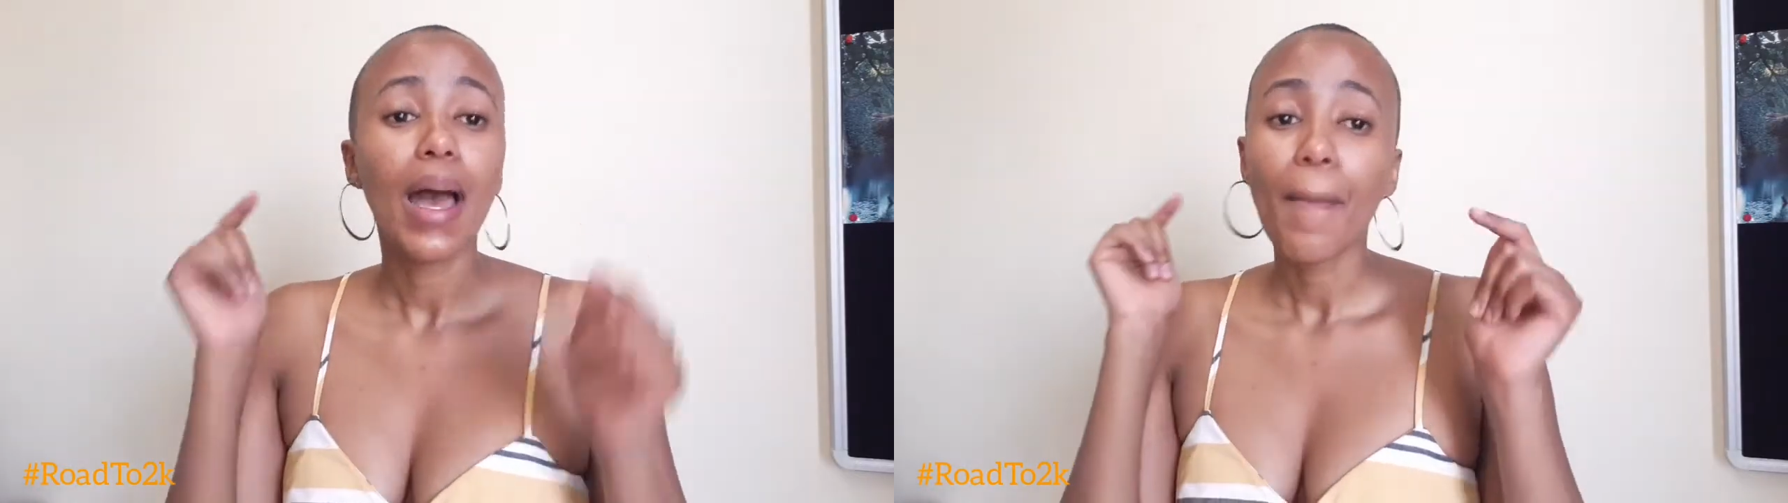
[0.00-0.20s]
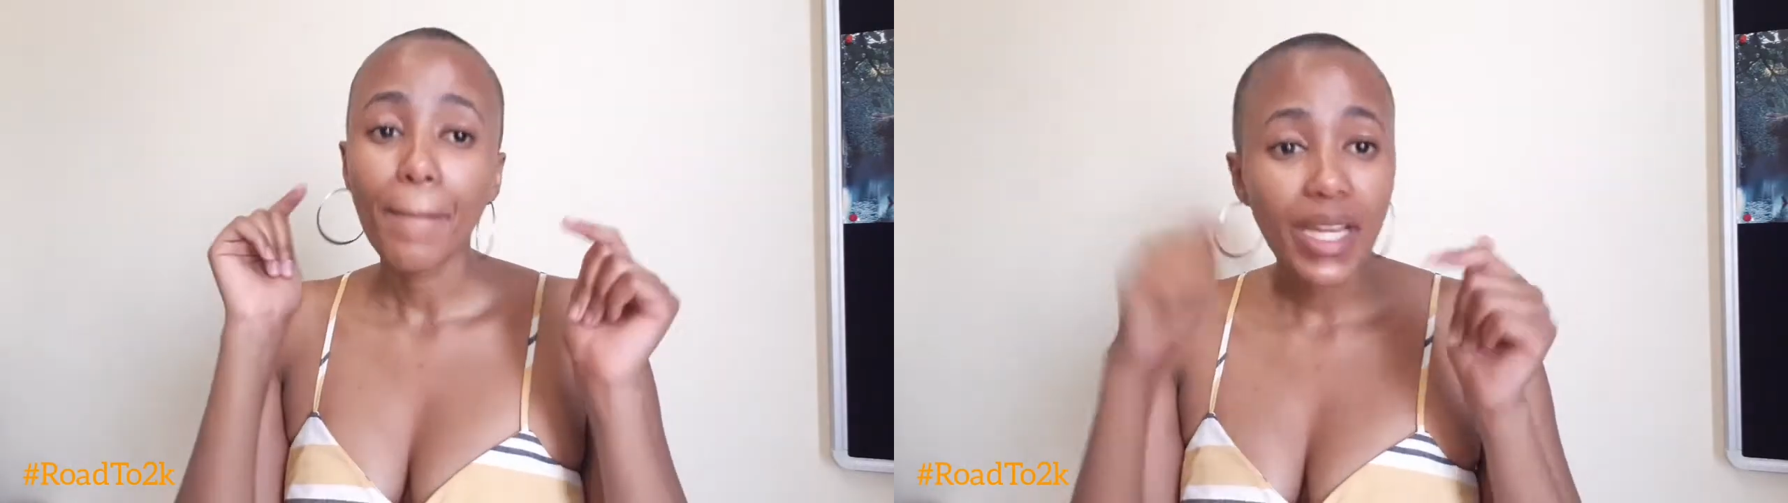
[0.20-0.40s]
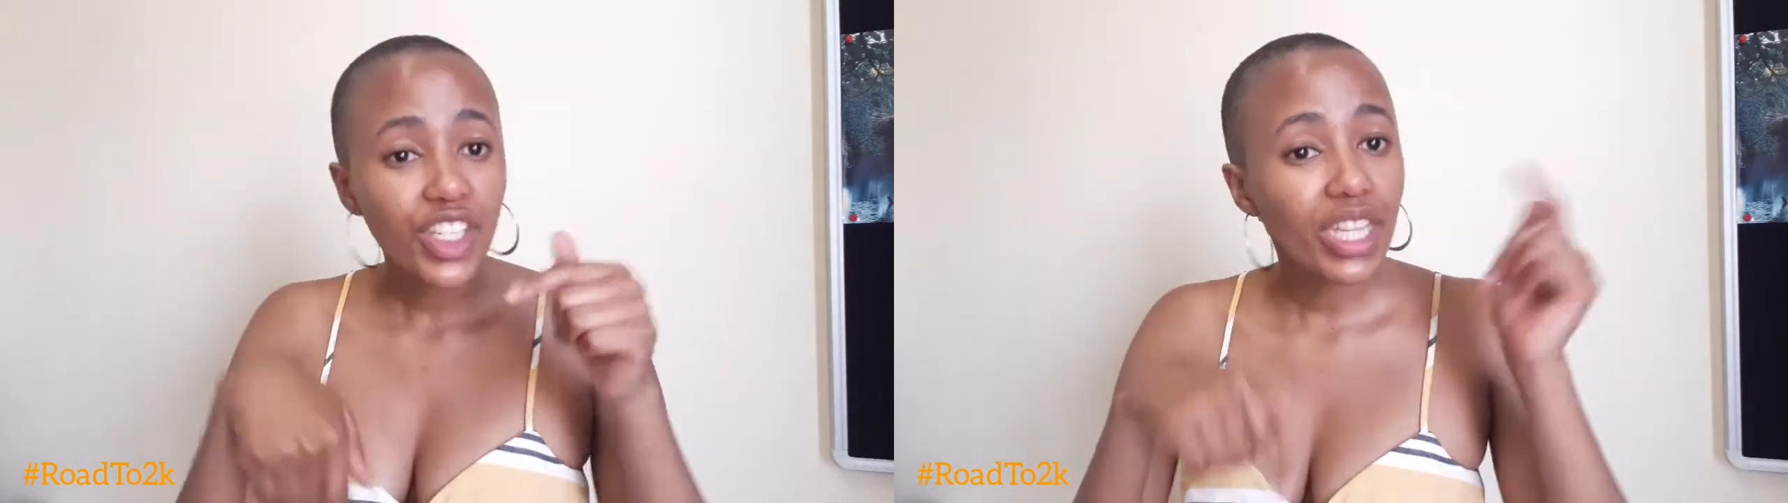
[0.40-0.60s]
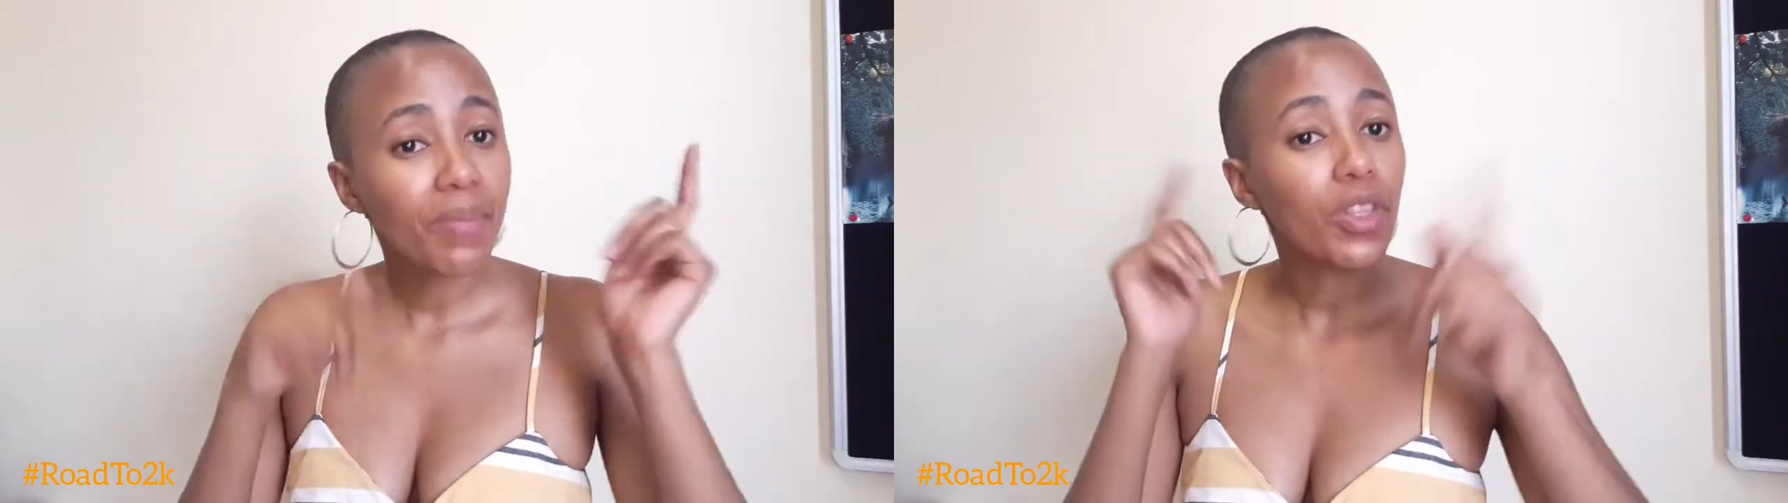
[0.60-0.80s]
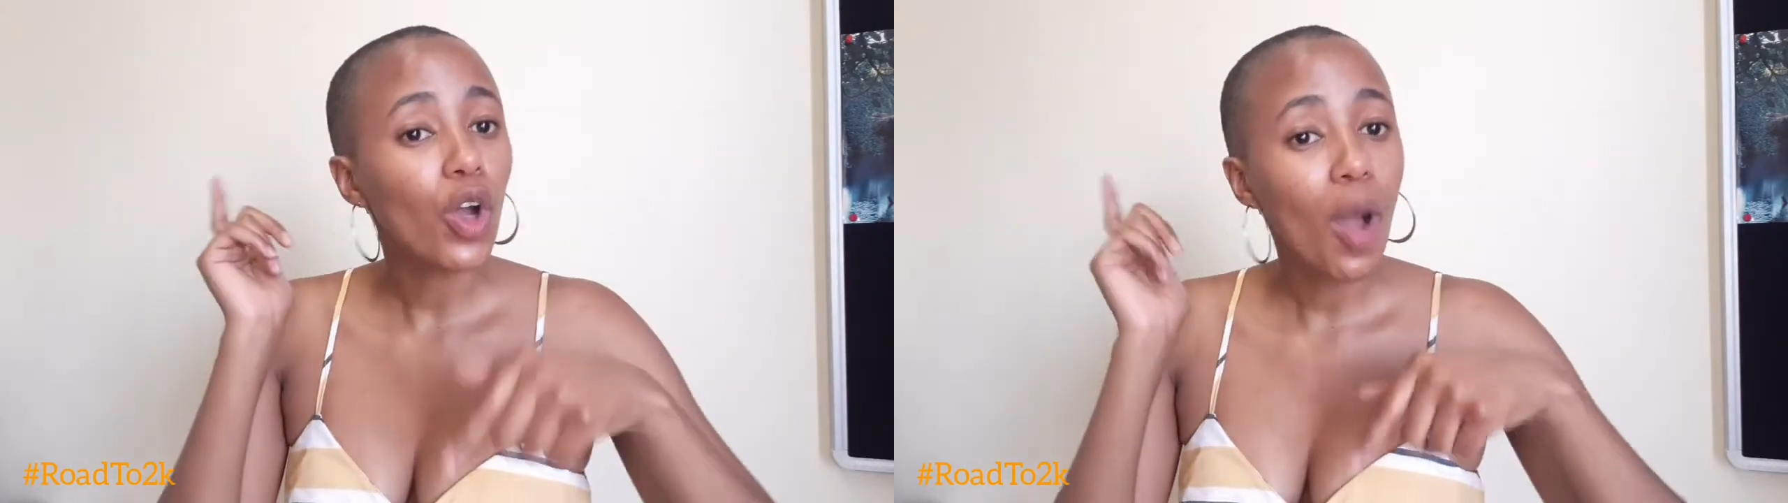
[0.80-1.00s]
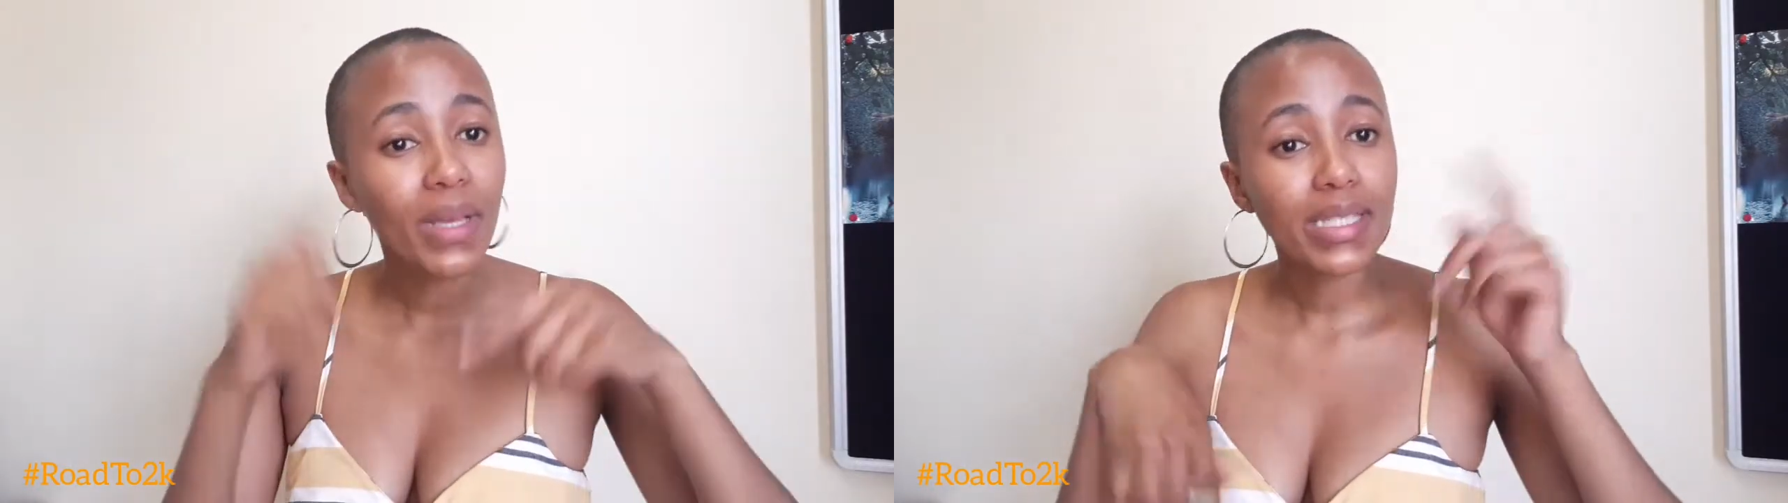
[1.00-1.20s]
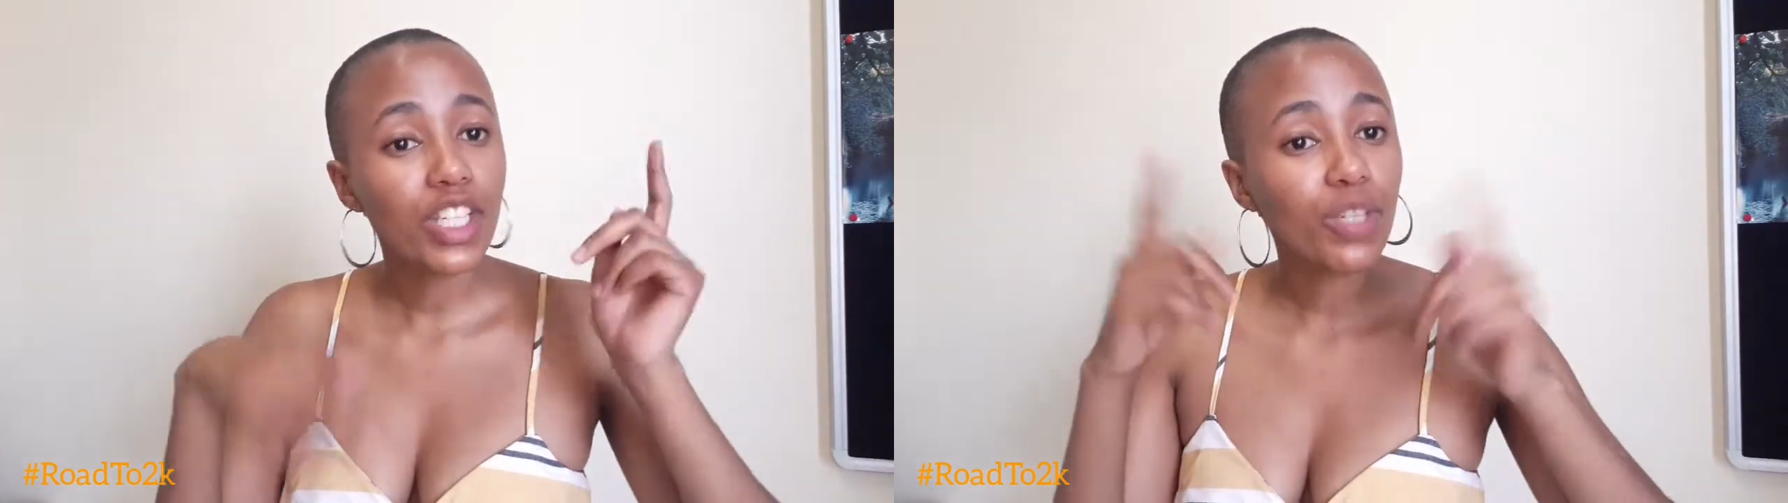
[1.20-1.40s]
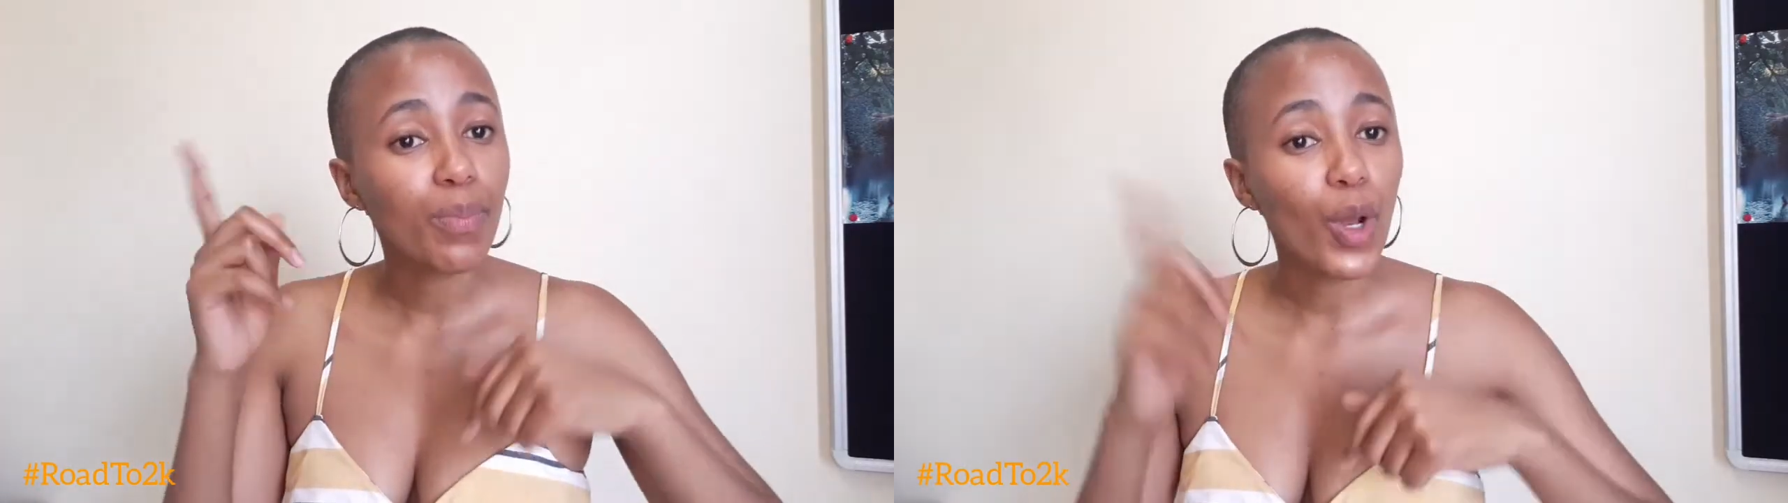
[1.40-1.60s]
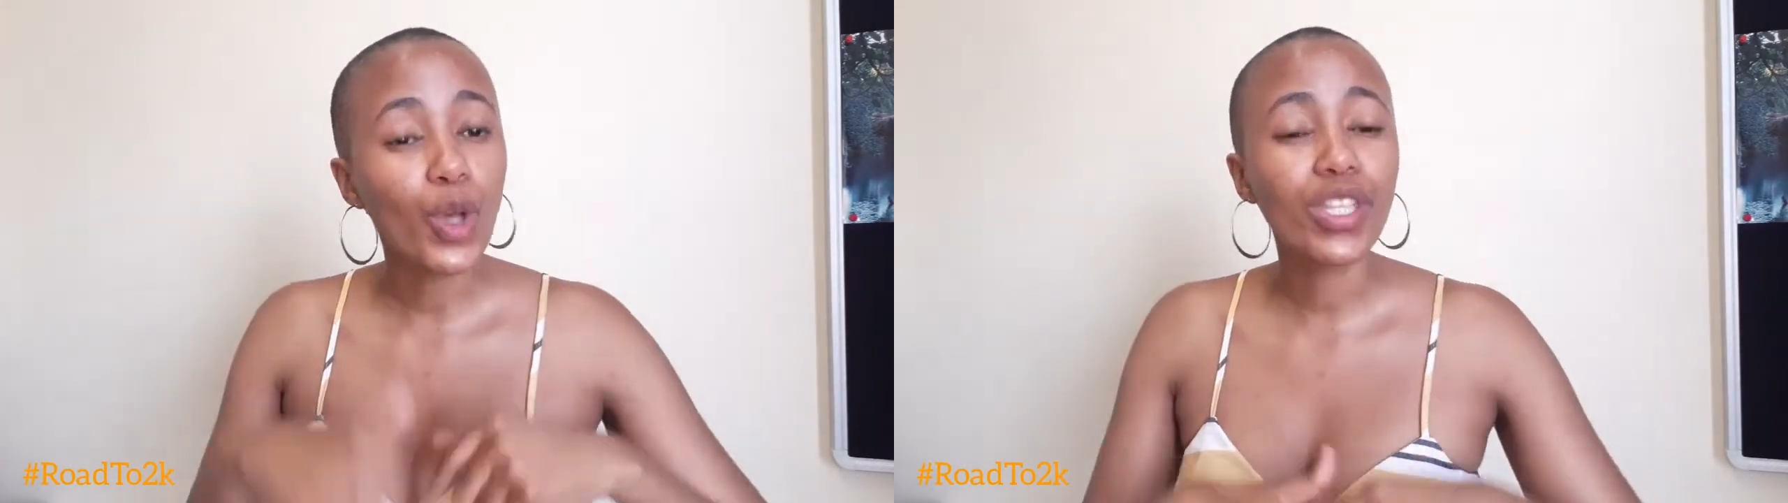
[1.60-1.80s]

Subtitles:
mention them in the comment section below,